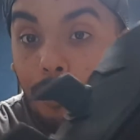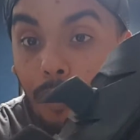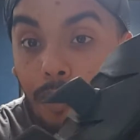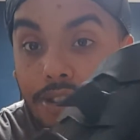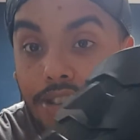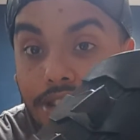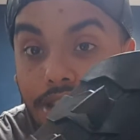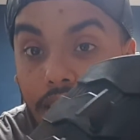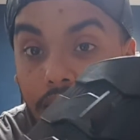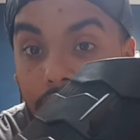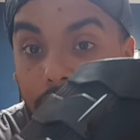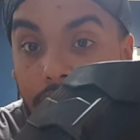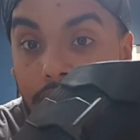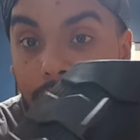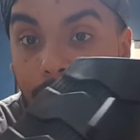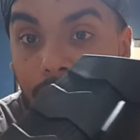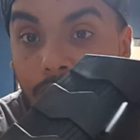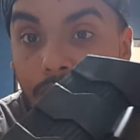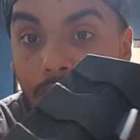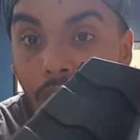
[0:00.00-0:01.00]
Wall
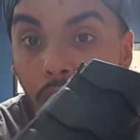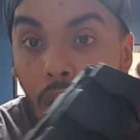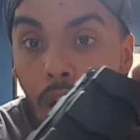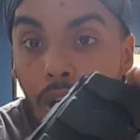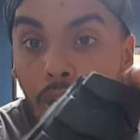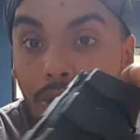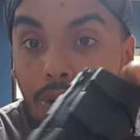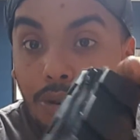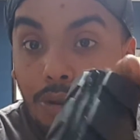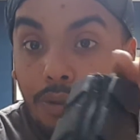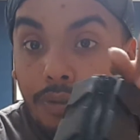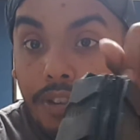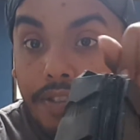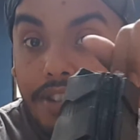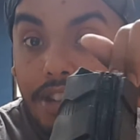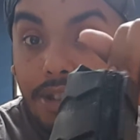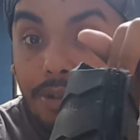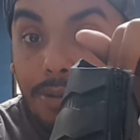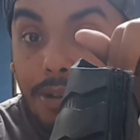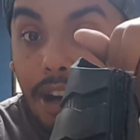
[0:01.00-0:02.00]
Design new
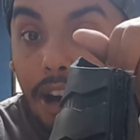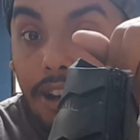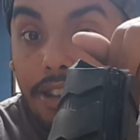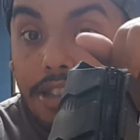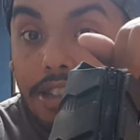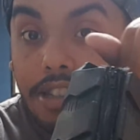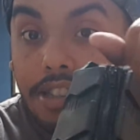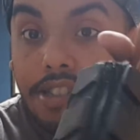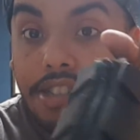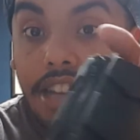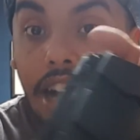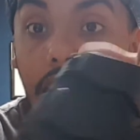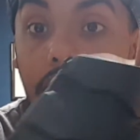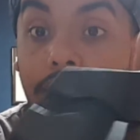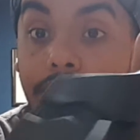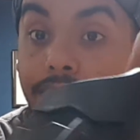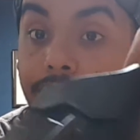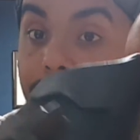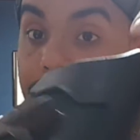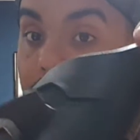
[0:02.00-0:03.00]
52 gauntlets. I
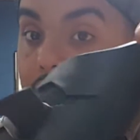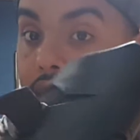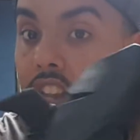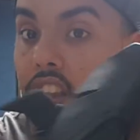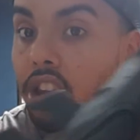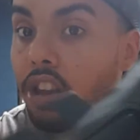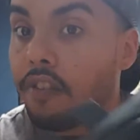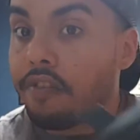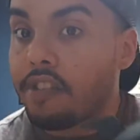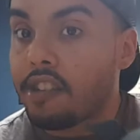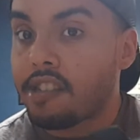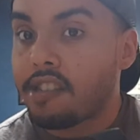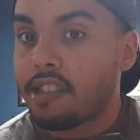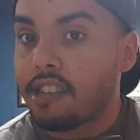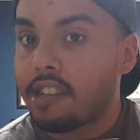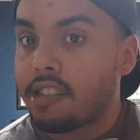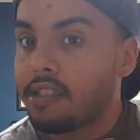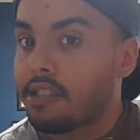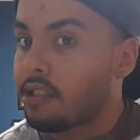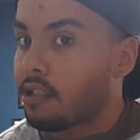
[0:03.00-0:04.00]
freaking love these
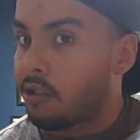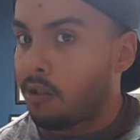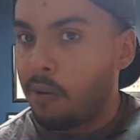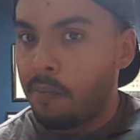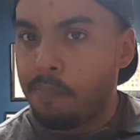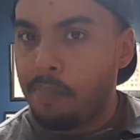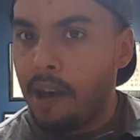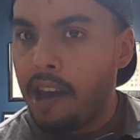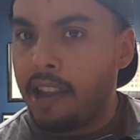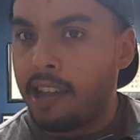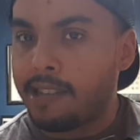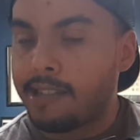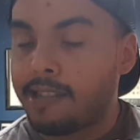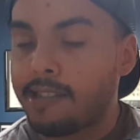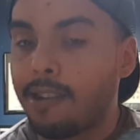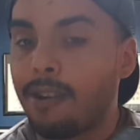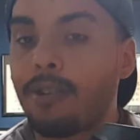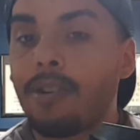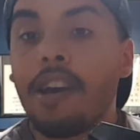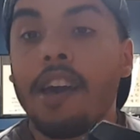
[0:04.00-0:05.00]
things. They're badass as
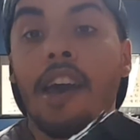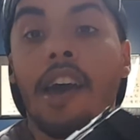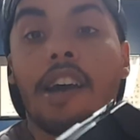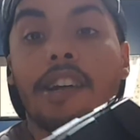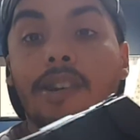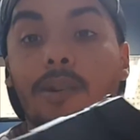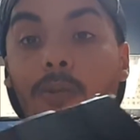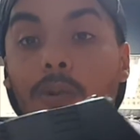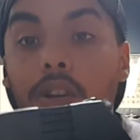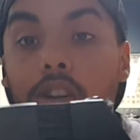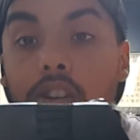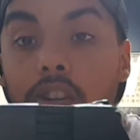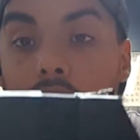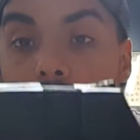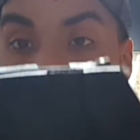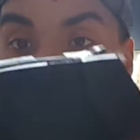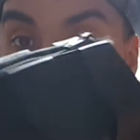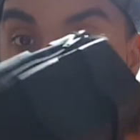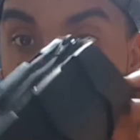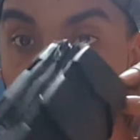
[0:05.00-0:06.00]
hell. They're one of the
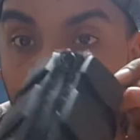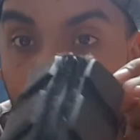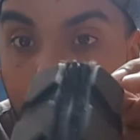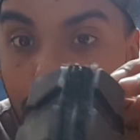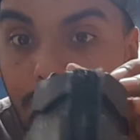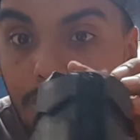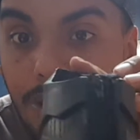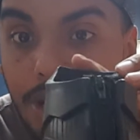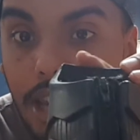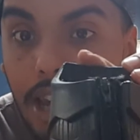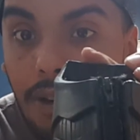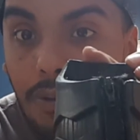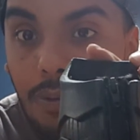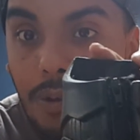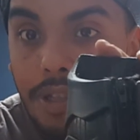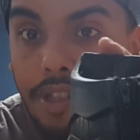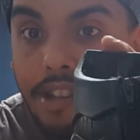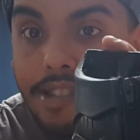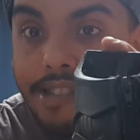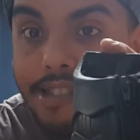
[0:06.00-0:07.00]
few that you'll get
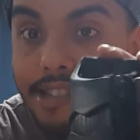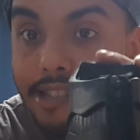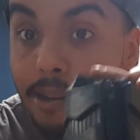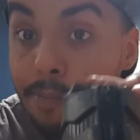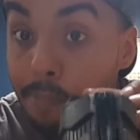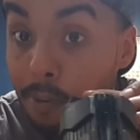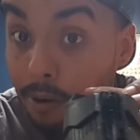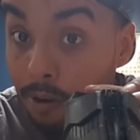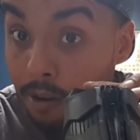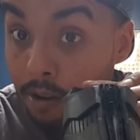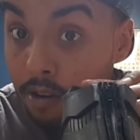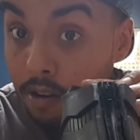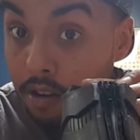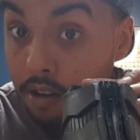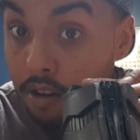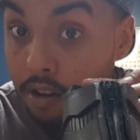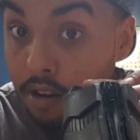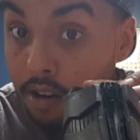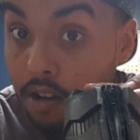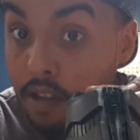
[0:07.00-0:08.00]
with a zipper.
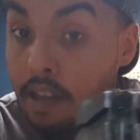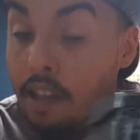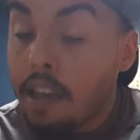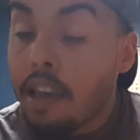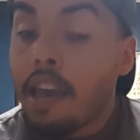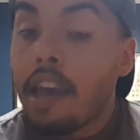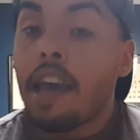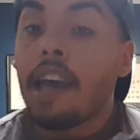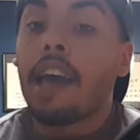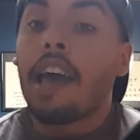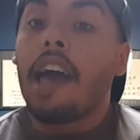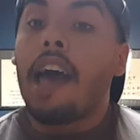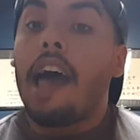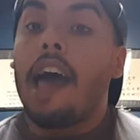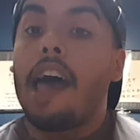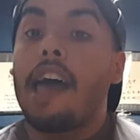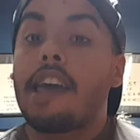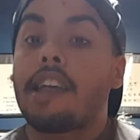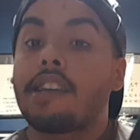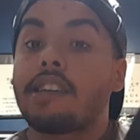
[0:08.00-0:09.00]

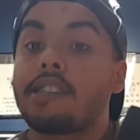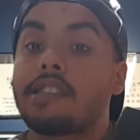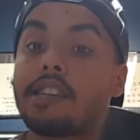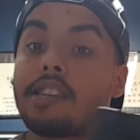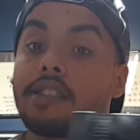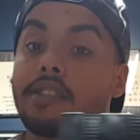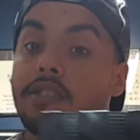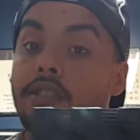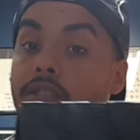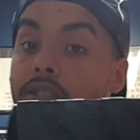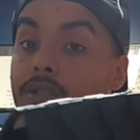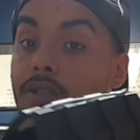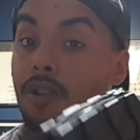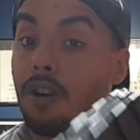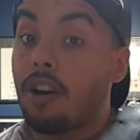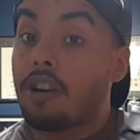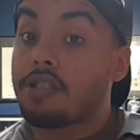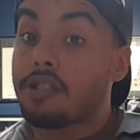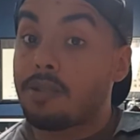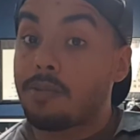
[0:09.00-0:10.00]
And they're
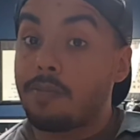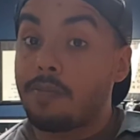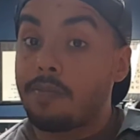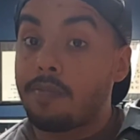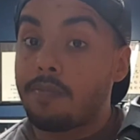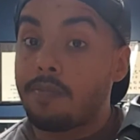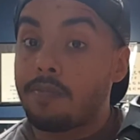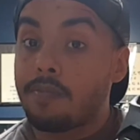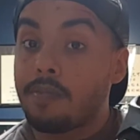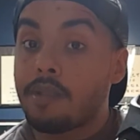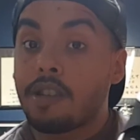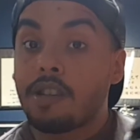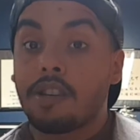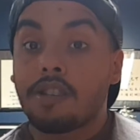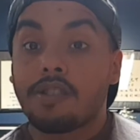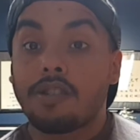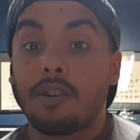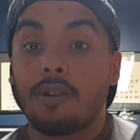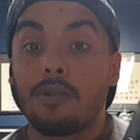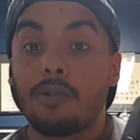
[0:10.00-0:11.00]
awesome.
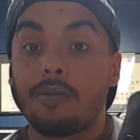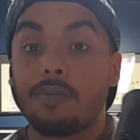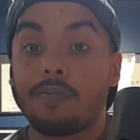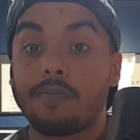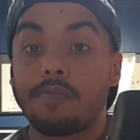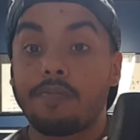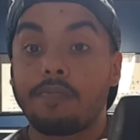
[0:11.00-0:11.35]
So,